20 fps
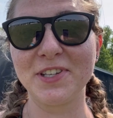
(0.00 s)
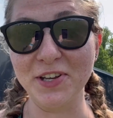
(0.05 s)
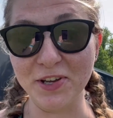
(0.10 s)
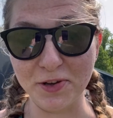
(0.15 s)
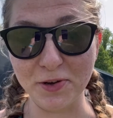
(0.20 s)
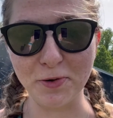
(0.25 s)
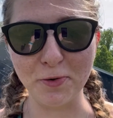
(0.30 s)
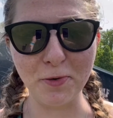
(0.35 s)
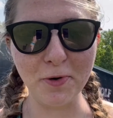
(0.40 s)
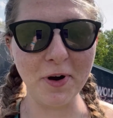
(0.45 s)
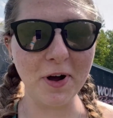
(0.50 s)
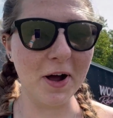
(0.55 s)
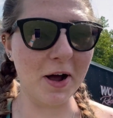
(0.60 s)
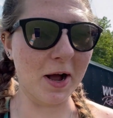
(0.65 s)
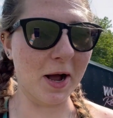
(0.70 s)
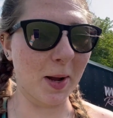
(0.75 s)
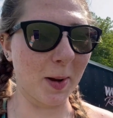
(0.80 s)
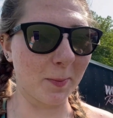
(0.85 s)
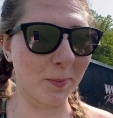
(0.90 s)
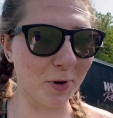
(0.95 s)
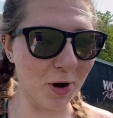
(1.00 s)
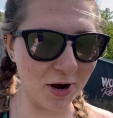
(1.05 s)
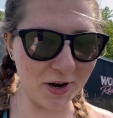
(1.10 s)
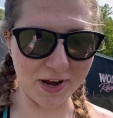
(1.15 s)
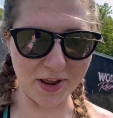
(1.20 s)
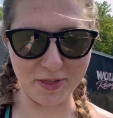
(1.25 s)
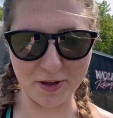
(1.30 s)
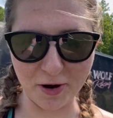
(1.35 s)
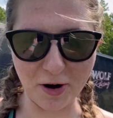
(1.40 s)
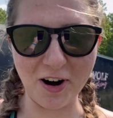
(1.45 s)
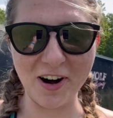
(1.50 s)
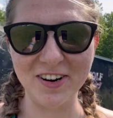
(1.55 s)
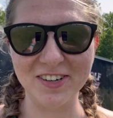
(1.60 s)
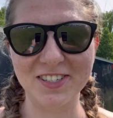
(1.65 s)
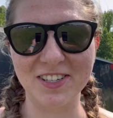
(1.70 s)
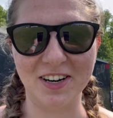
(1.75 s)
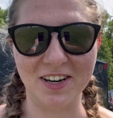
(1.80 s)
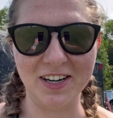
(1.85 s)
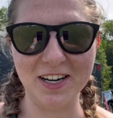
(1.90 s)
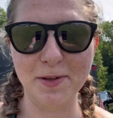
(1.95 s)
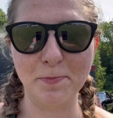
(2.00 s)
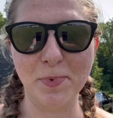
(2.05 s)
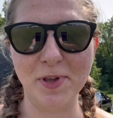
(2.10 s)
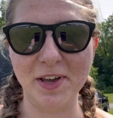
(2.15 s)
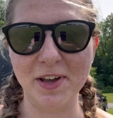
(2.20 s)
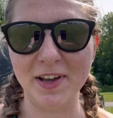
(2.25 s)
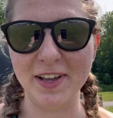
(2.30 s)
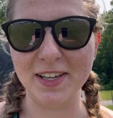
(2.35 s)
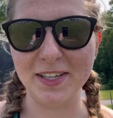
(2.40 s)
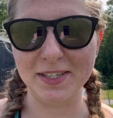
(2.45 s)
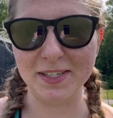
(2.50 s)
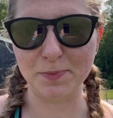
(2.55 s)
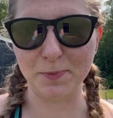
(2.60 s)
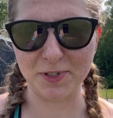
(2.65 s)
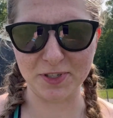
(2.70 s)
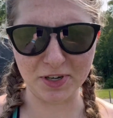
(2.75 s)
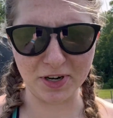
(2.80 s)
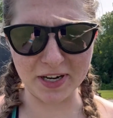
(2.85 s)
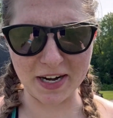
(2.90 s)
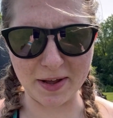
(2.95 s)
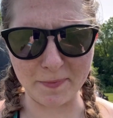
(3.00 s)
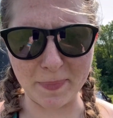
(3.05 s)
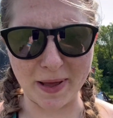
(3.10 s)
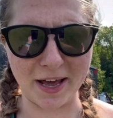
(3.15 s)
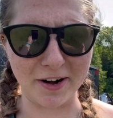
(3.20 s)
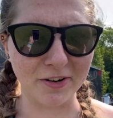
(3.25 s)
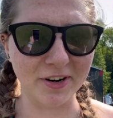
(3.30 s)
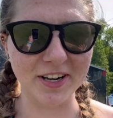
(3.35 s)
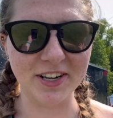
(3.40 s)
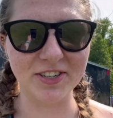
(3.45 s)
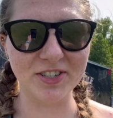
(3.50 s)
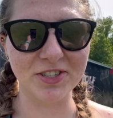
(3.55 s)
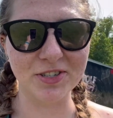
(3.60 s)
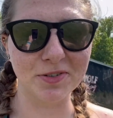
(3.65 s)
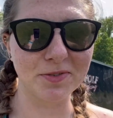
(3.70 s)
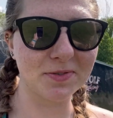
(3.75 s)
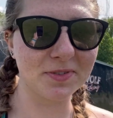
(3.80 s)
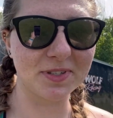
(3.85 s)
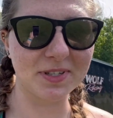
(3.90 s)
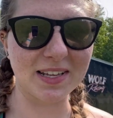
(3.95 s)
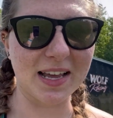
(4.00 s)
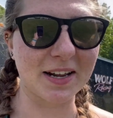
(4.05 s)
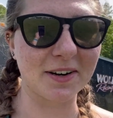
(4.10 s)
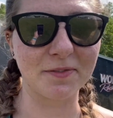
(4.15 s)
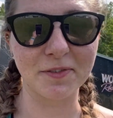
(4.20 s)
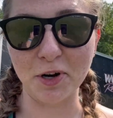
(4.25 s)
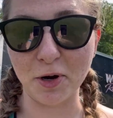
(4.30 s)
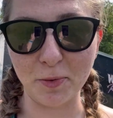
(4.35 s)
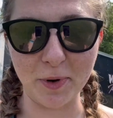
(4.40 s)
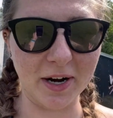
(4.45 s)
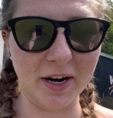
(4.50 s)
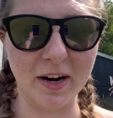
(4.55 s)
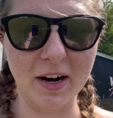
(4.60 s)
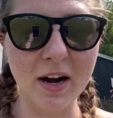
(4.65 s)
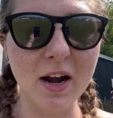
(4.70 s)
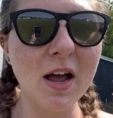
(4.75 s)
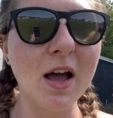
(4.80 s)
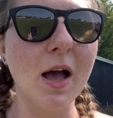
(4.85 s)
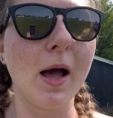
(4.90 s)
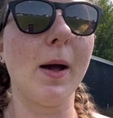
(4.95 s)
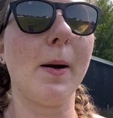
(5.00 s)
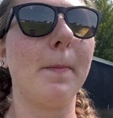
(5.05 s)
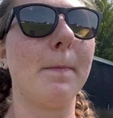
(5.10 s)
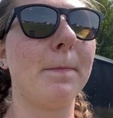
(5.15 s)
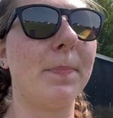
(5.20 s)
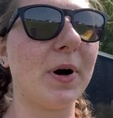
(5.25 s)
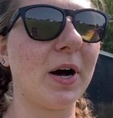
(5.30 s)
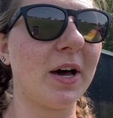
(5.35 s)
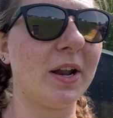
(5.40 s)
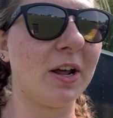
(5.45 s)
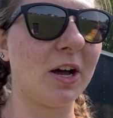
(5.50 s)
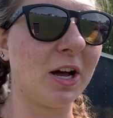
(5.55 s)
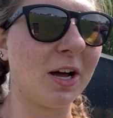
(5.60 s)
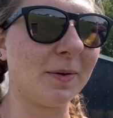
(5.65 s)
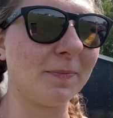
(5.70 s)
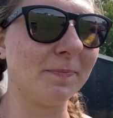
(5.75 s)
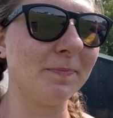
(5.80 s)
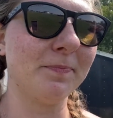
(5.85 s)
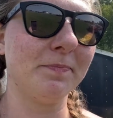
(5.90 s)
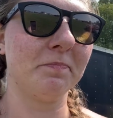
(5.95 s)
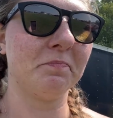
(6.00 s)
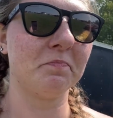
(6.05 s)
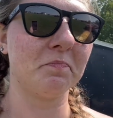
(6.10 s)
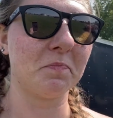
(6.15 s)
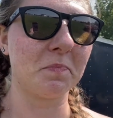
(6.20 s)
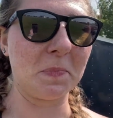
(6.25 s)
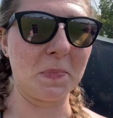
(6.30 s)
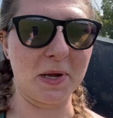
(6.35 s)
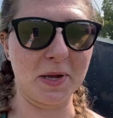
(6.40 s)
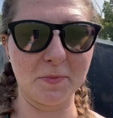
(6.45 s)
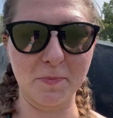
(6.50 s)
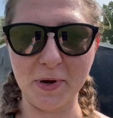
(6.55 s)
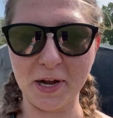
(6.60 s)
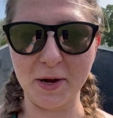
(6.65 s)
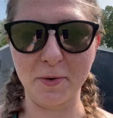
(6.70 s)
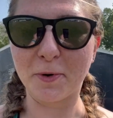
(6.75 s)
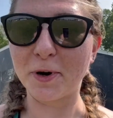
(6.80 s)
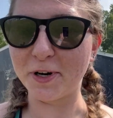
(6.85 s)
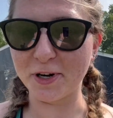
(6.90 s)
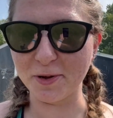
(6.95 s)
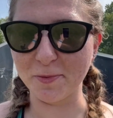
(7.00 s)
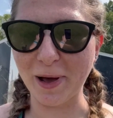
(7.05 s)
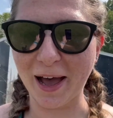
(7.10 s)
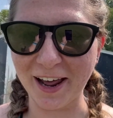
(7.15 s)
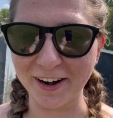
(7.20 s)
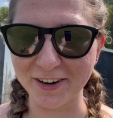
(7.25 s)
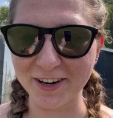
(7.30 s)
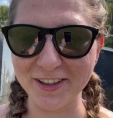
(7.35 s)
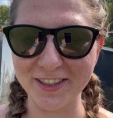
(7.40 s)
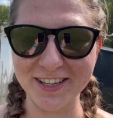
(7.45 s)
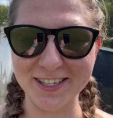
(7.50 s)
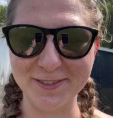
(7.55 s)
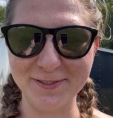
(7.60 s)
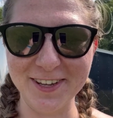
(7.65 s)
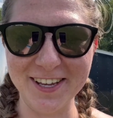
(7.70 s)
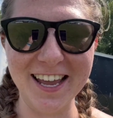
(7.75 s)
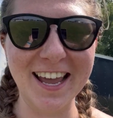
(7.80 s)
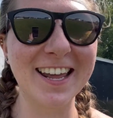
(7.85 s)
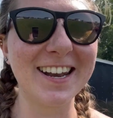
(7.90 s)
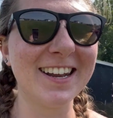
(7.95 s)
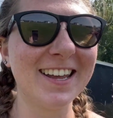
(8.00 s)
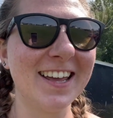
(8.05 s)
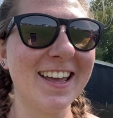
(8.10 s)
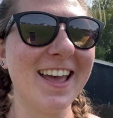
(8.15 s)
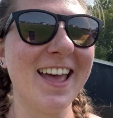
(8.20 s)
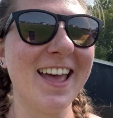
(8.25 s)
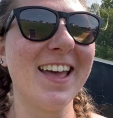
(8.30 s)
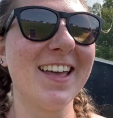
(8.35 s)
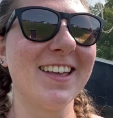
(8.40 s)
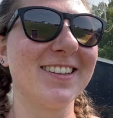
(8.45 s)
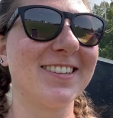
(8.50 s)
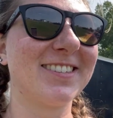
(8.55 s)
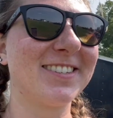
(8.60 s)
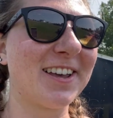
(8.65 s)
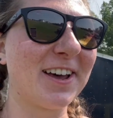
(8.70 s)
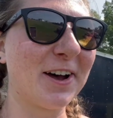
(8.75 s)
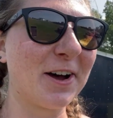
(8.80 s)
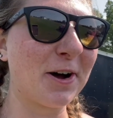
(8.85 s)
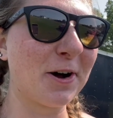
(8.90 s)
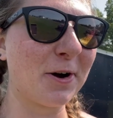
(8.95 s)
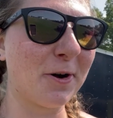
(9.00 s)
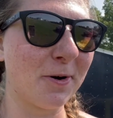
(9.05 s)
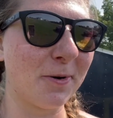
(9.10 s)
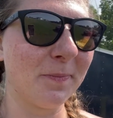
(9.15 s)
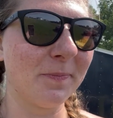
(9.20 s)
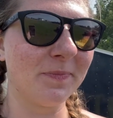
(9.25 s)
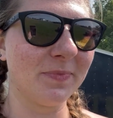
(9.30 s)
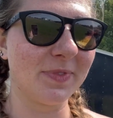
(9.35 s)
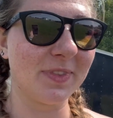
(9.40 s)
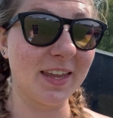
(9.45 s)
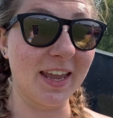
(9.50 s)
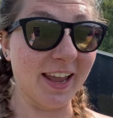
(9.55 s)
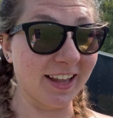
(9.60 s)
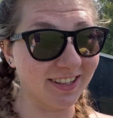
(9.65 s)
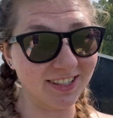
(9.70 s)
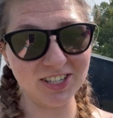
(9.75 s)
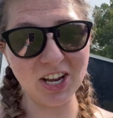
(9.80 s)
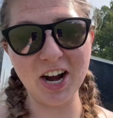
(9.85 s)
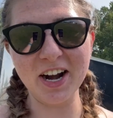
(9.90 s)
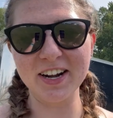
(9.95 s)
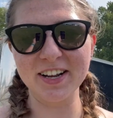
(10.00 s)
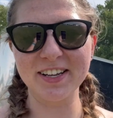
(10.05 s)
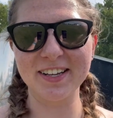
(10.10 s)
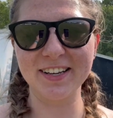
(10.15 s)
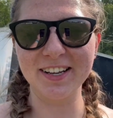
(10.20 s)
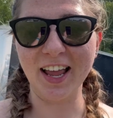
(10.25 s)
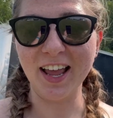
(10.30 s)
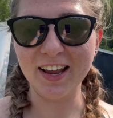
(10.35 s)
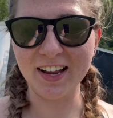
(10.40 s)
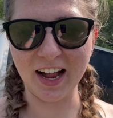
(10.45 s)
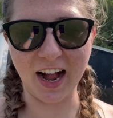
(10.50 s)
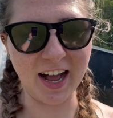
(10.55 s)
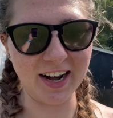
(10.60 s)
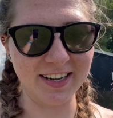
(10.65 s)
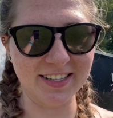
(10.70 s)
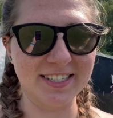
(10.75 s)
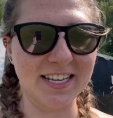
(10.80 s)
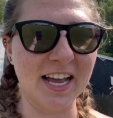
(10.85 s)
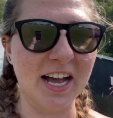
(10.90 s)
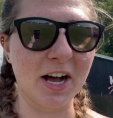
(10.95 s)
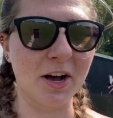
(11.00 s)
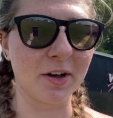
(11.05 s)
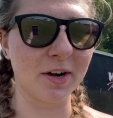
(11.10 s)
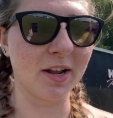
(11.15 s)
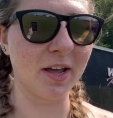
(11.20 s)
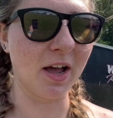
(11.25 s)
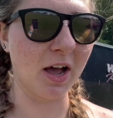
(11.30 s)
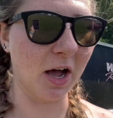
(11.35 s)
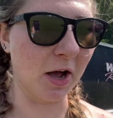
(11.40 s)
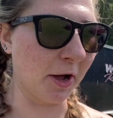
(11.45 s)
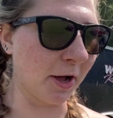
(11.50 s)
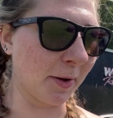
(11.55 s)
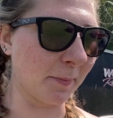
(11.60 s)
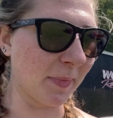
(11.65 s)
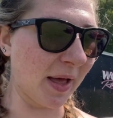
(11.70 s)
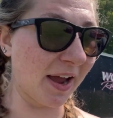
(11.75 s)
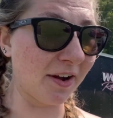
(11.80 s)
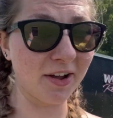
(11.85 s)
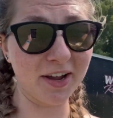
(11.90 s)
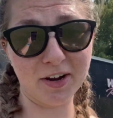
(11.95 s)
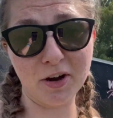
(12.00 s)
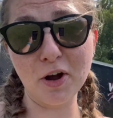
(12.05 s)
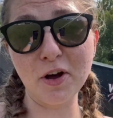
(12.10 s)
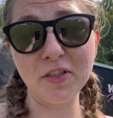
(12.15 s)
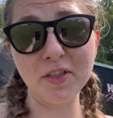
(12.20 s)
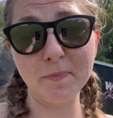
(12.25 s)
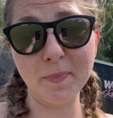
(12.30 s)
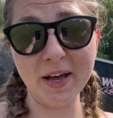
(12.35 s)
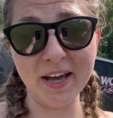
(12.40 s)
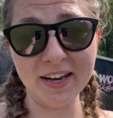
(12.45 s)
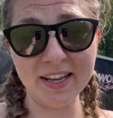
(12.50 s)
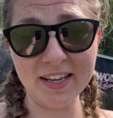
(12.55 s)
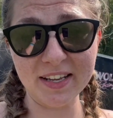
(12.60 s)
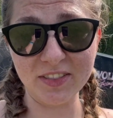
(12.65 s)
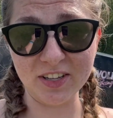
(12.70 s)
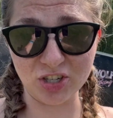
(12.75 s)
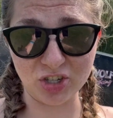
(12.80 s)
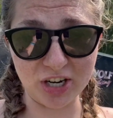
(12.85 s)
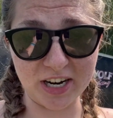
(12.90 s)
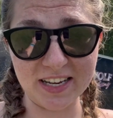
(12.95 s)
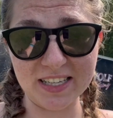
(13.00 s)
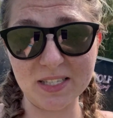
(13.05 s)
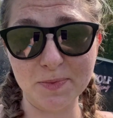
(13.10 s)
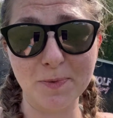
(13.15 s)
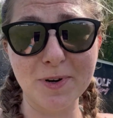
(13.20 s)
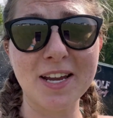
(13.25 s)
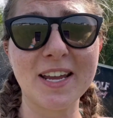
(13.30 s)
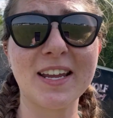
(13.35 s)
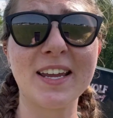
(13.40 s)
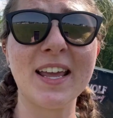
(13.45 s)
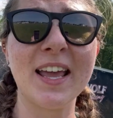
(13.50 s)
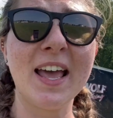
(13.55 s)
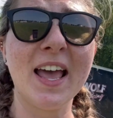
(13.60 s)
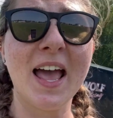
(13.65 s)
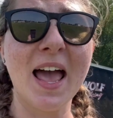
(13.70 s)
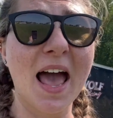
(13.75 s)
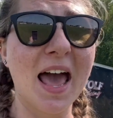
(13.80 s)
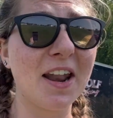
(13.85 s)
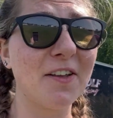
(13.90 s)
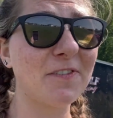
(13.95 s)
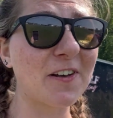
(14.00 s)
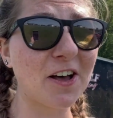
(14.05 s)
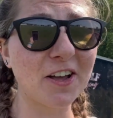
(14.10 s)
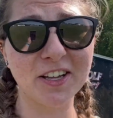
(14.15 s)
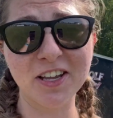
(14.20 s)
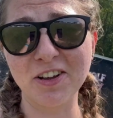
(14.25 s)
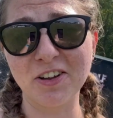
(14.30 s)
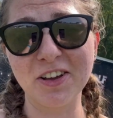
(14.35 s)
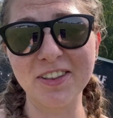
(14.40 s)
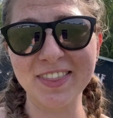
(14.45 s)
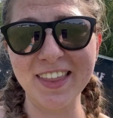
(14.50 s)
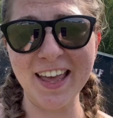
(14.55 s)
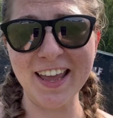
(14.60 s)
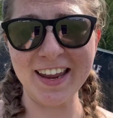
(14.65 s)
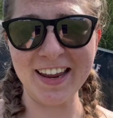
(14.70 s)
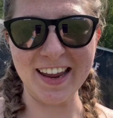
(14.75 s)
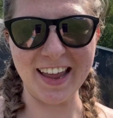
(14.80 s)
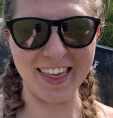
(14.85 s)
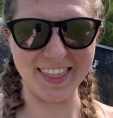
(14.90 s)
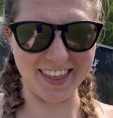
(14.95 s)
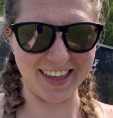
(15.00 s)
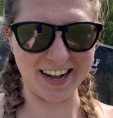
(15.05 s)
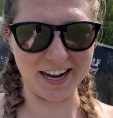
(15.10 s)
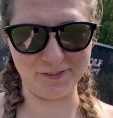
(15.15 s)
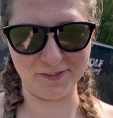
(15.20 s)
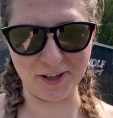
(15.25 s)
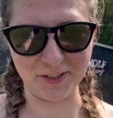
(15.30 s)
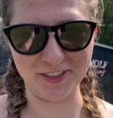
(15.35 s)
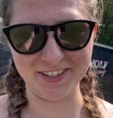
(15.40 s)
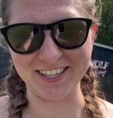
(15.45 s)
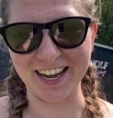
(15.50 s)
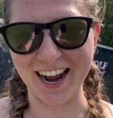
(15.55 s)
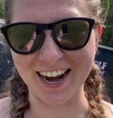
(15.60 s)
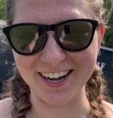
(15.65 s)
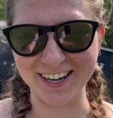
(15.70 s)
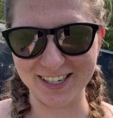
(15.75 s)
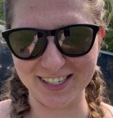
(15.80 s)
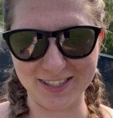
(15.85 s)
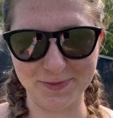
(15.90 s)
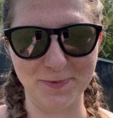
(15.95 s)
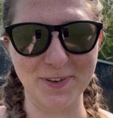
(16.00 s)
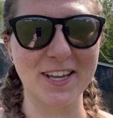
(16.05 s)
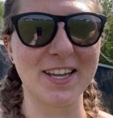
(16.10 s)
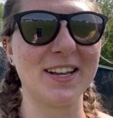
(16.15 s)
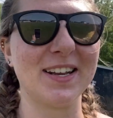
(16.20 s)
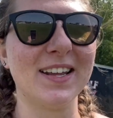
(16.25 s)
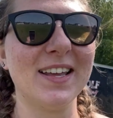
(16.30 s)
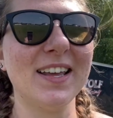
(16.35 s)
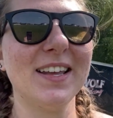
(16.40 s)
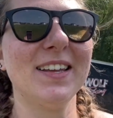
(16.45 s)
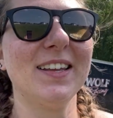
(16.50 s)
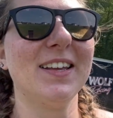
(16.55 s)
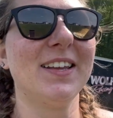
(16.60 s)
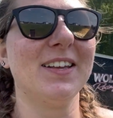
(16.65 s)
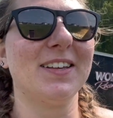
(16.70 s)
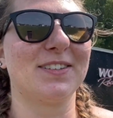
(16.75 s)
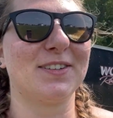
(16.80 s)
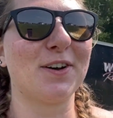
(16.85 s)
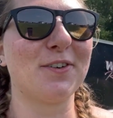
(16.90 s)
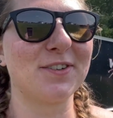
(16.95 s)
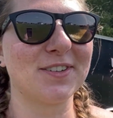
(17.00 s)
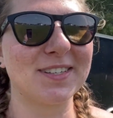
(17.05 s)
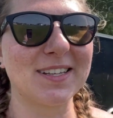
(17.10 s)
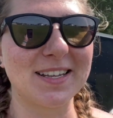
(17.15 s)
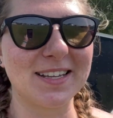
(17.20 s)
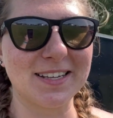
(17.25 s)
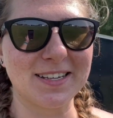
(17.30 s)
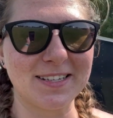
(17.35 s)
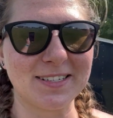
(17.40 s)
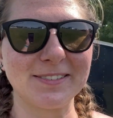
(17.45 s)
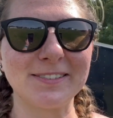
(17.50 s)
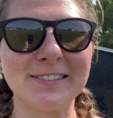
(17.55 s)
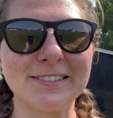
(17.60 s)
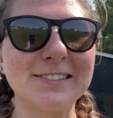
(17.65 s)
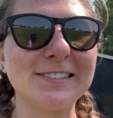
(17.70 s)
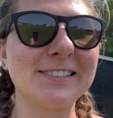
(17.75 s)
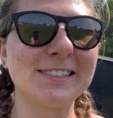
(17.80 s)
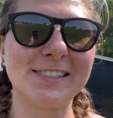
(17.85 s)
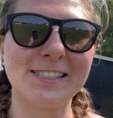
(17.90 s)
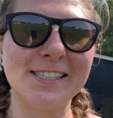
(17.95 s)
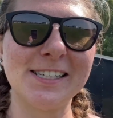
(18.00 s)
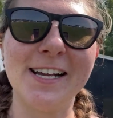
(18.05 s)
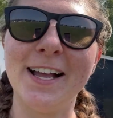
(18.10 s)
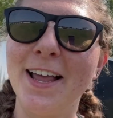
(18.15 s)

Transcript: 2. I'm lucky the car started because we're starting to have battery issues out of nowhere. But might buy one new battery this weekend. So it started, got it down. I let go of the button, the trans brake, and it felt like a good light. And then I felt the tire spin. So I was like, ooh,